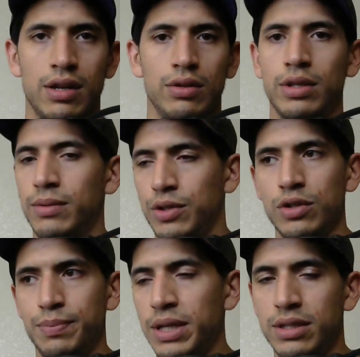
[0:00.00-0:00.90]
I don't
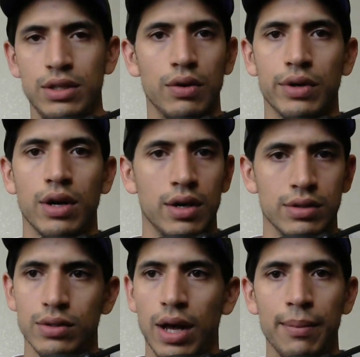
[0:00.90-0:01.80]
choose PC over
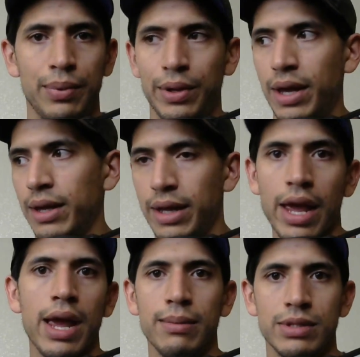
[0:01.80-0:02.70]
console. I play
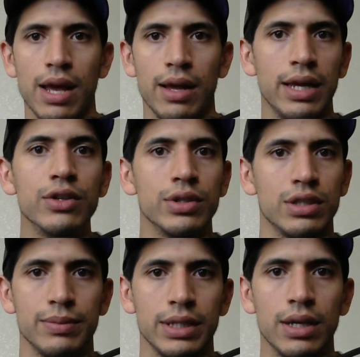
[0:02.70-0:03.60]
games that
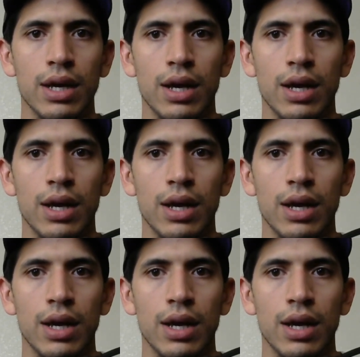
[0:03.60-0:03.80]
interest me.